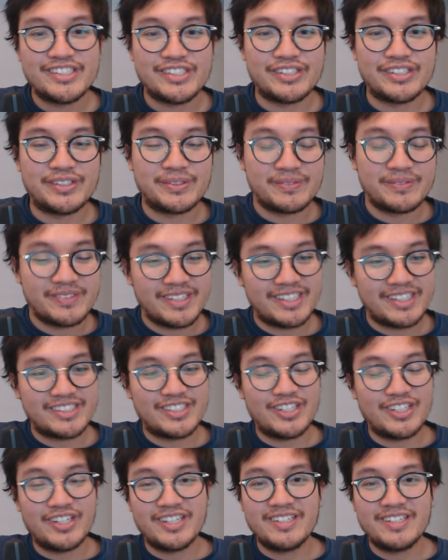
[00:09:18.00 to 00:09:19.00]
So that's
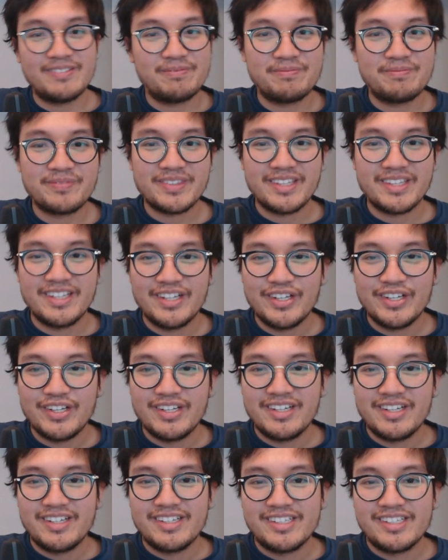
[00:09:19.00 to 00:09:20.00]
good.
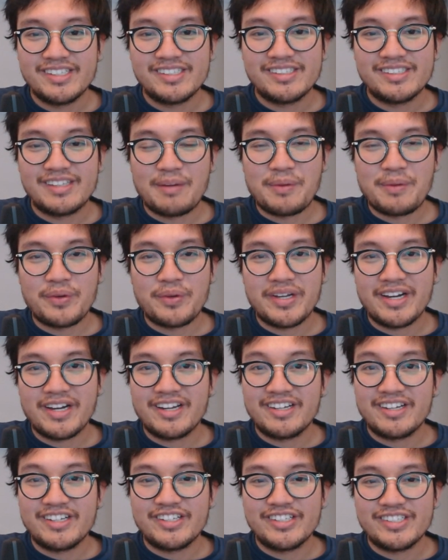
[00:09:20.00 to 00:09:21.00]
I mean, we
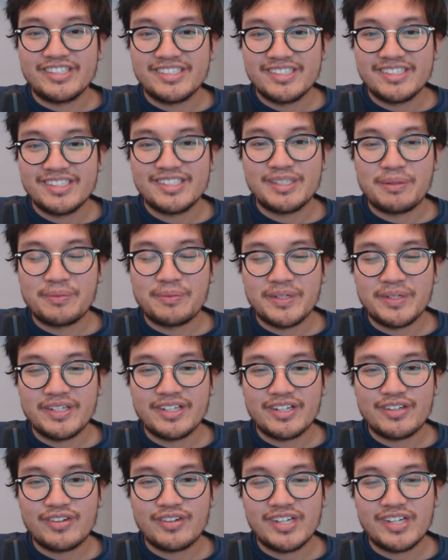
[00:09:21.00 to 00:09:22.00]
got
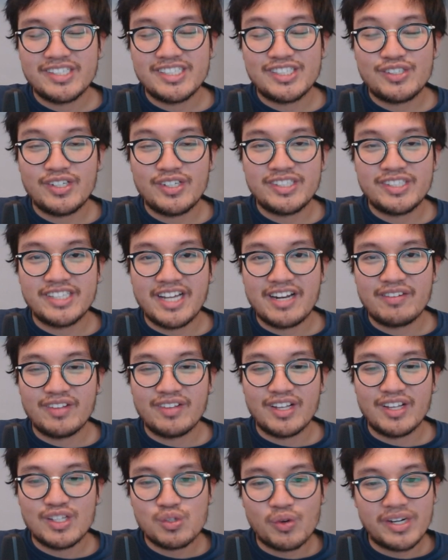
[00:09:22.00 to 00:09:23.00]
some crazy streaks out of it,
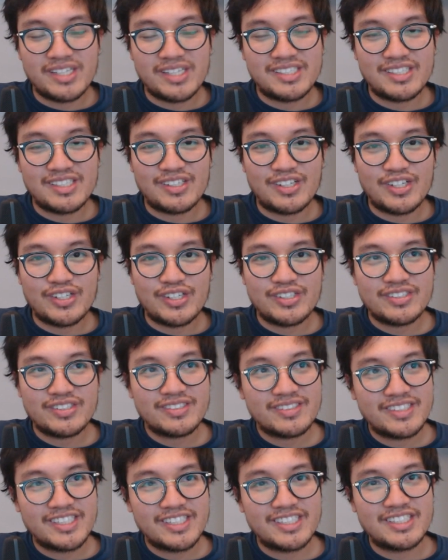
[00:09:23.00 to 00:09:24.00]
like
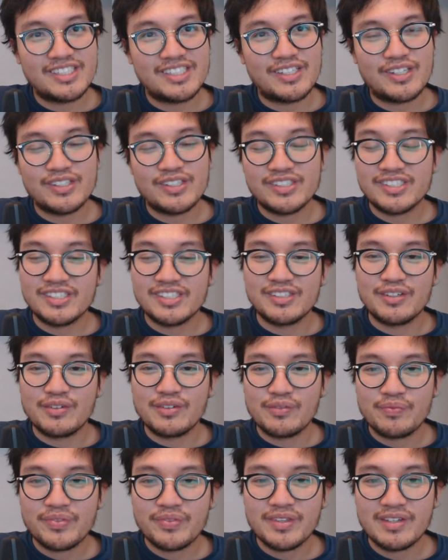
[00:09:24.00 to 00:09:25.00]
20-0, 6-0.
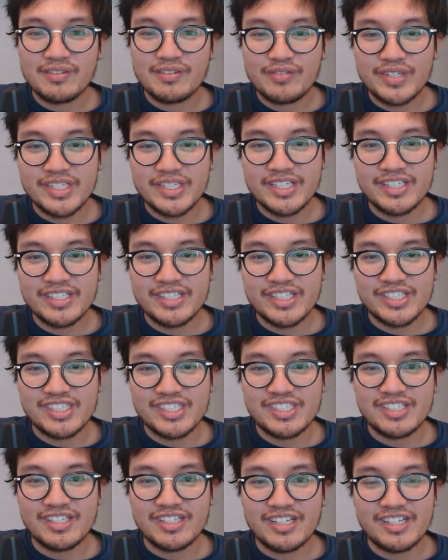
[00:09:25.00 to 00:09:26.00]
So Fischer
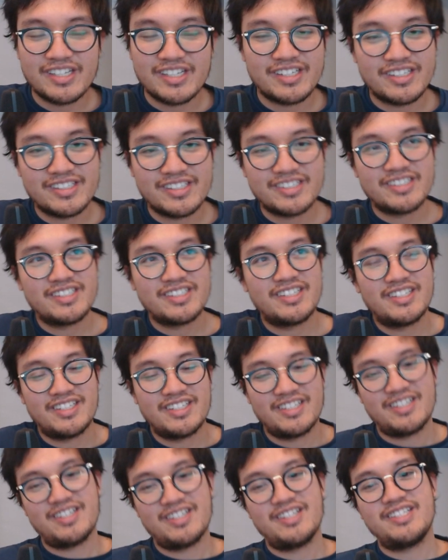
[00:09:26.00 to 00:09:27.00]
just
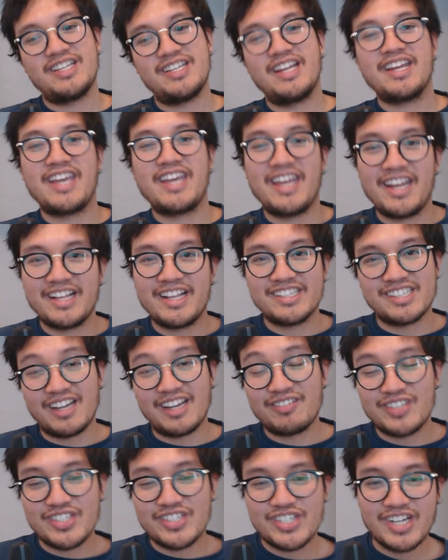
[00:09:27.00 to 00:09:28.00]
dedicating his
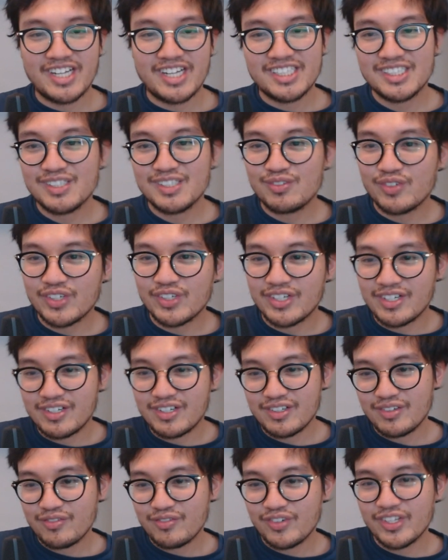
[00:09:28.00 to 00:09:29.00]
life to chess
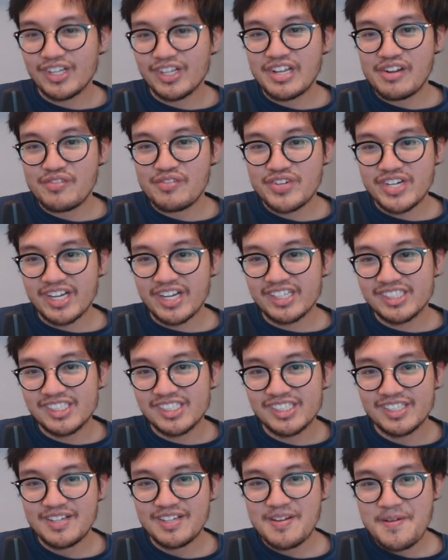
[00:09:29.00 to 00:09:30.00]
for the good of
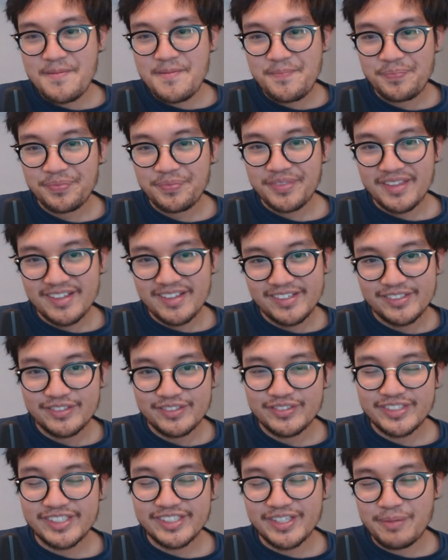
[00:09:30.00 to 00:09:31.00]
chess
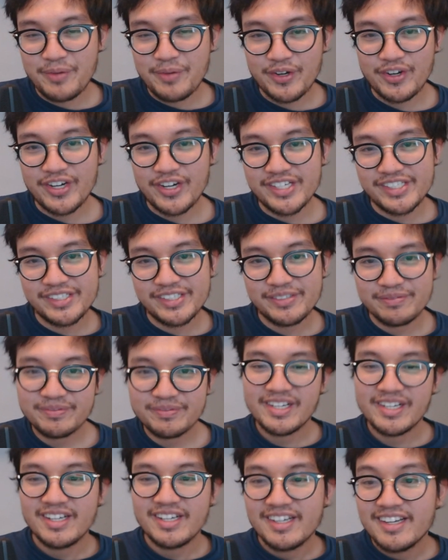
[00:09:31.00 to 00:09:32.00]
until he went crazy.
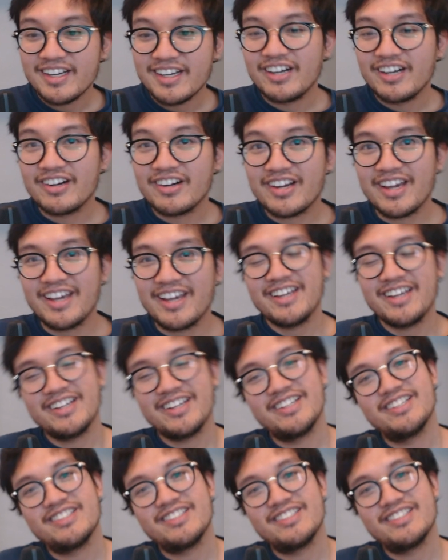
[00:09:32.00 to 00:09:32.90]
Okay.